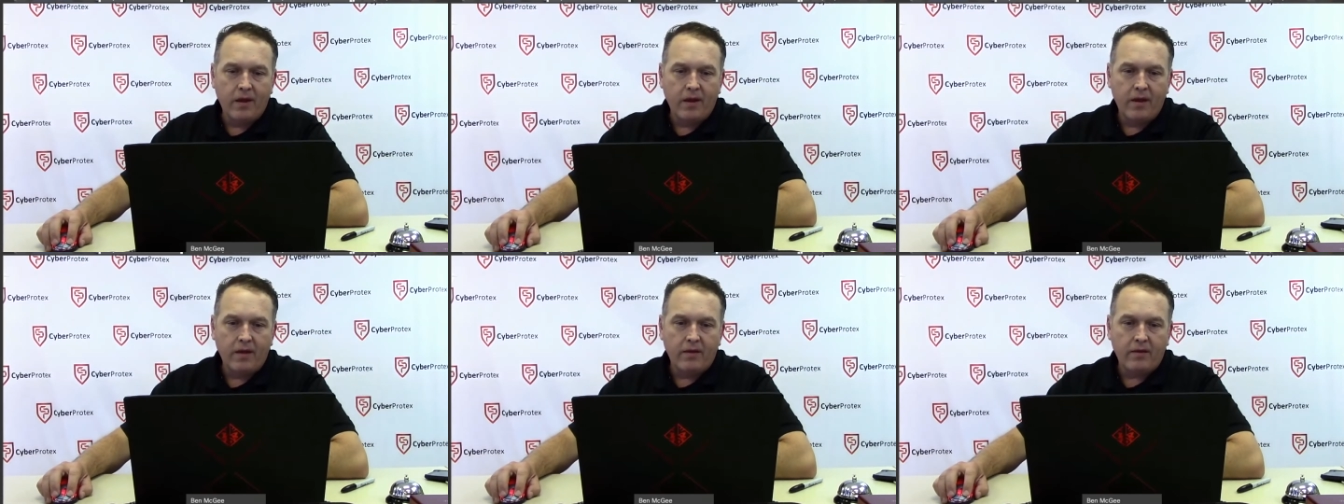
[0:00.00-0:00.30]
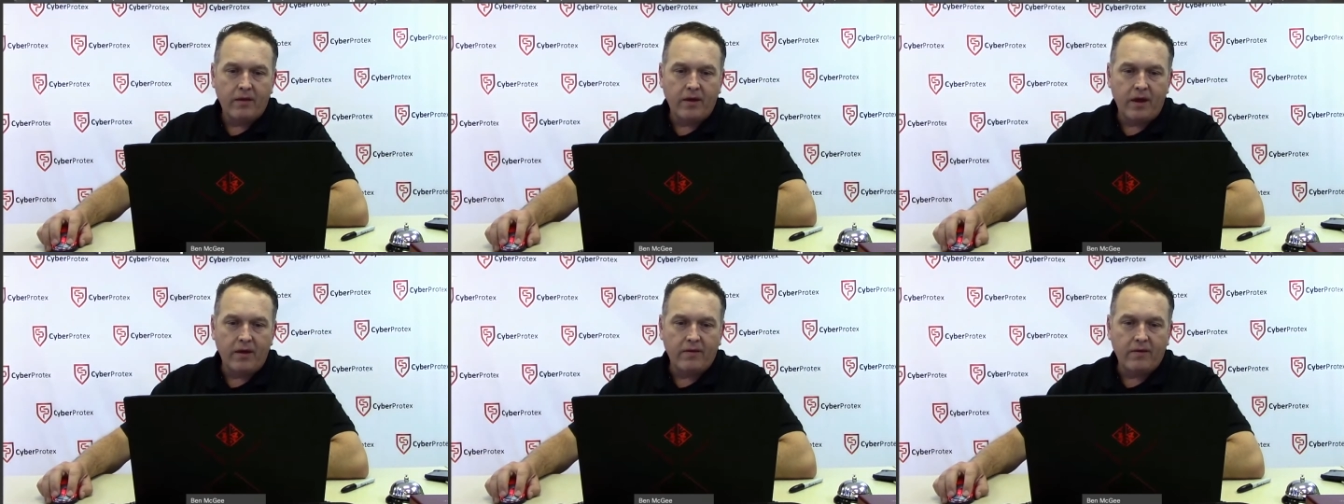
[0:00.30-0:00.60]

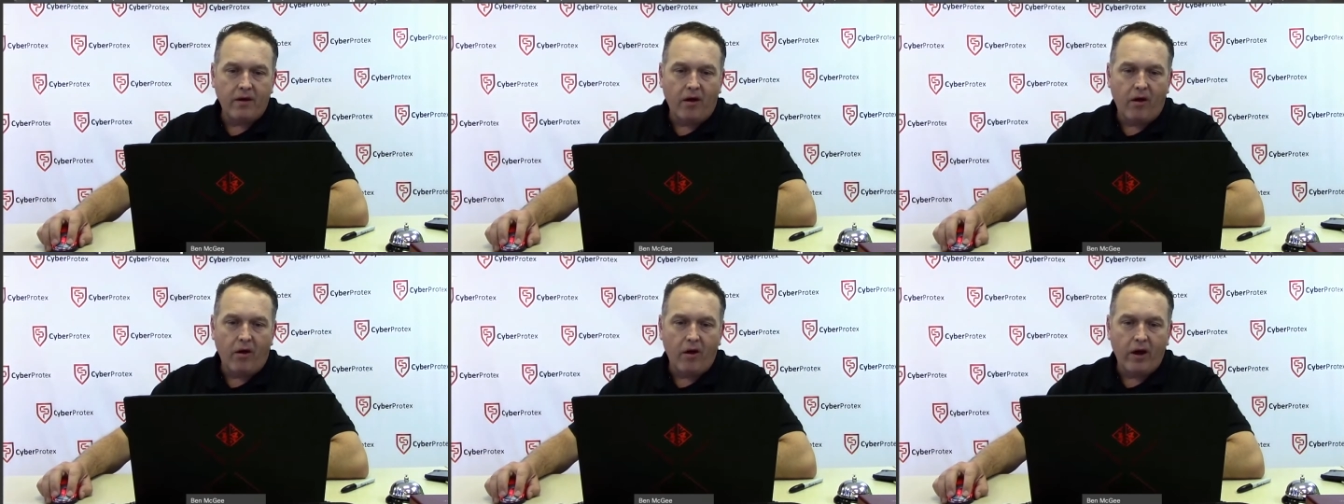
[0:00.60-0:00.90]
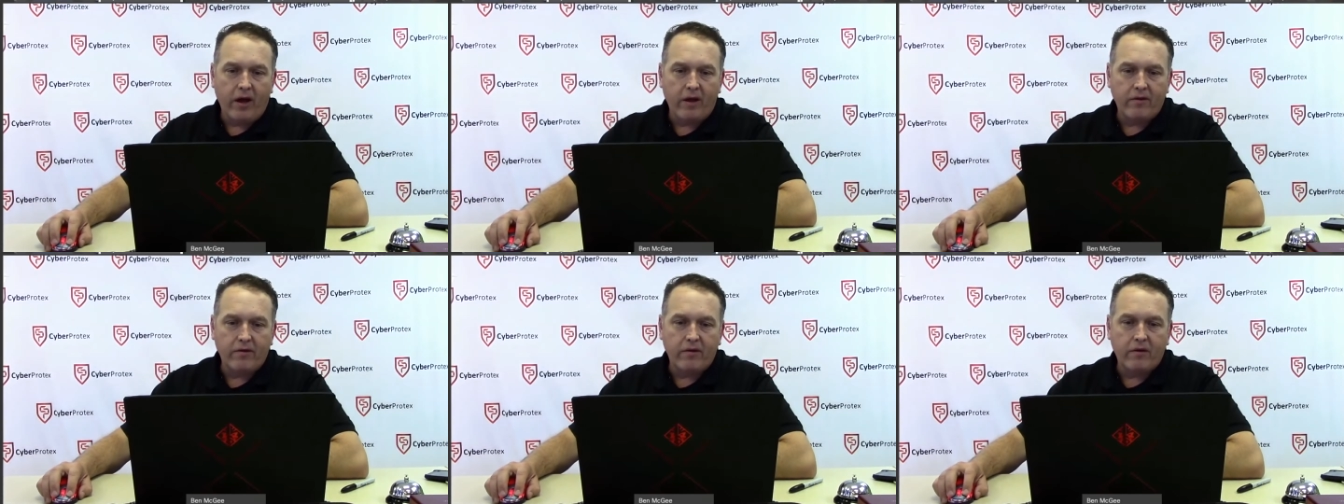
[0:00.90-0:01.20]
since
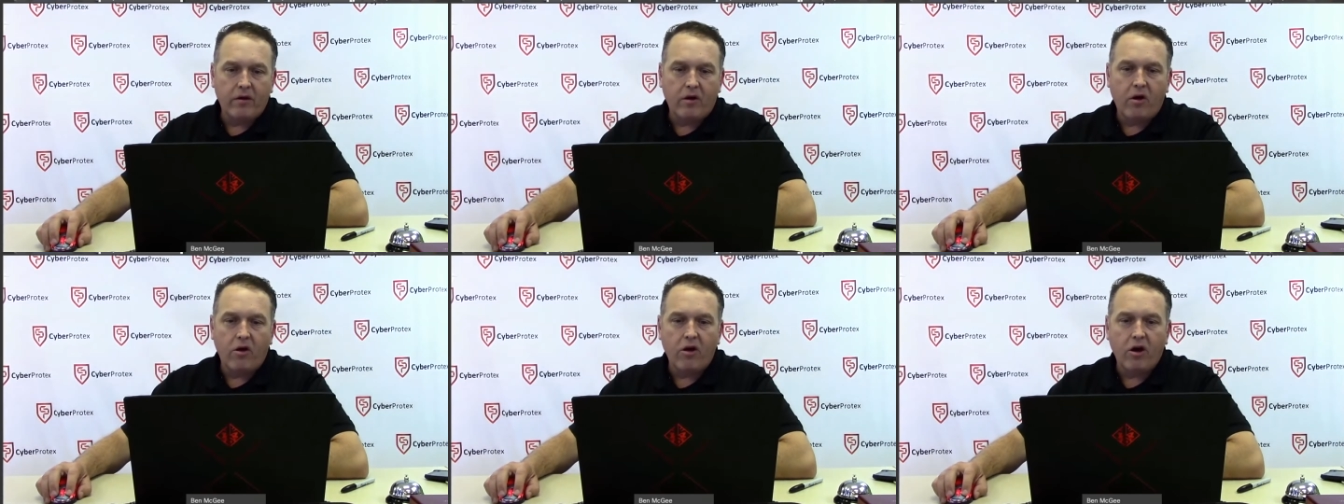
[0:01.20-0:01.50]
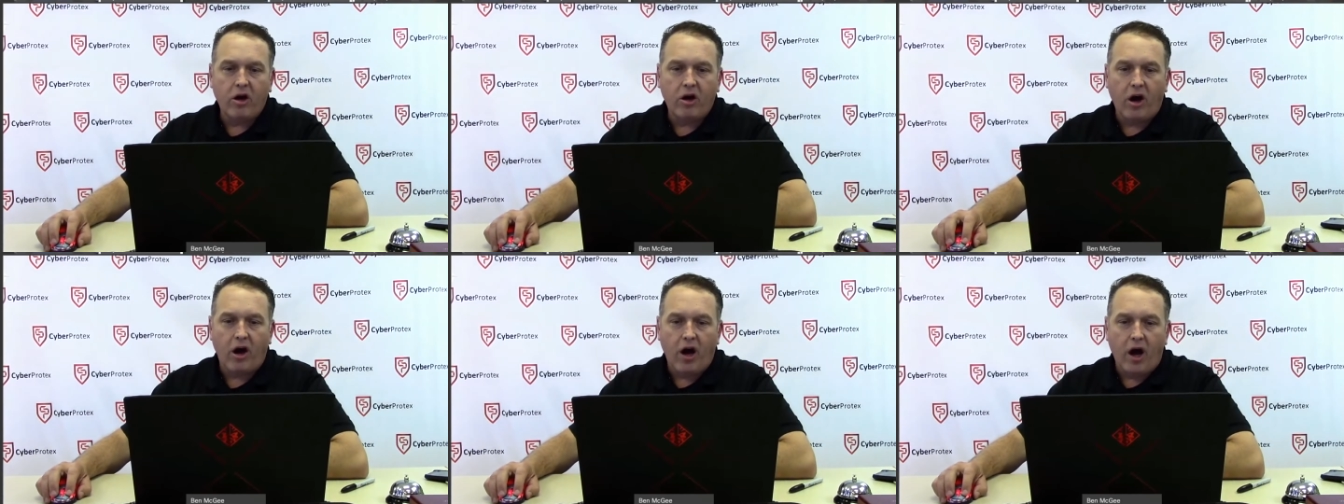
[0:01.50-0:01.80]
August
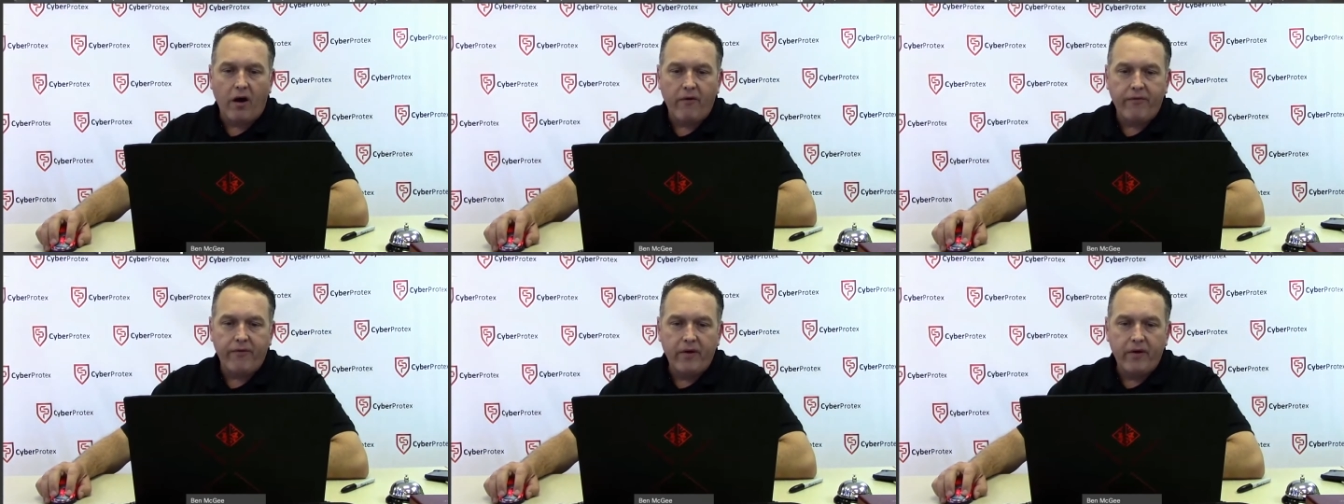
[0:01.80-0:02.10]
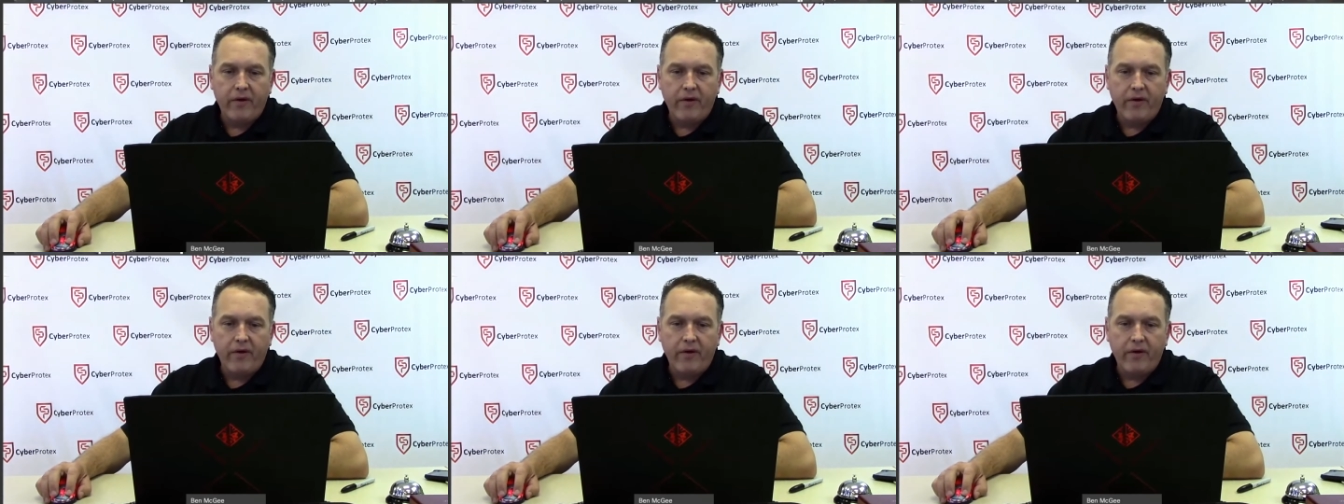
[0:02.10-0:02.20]
Kirchhoff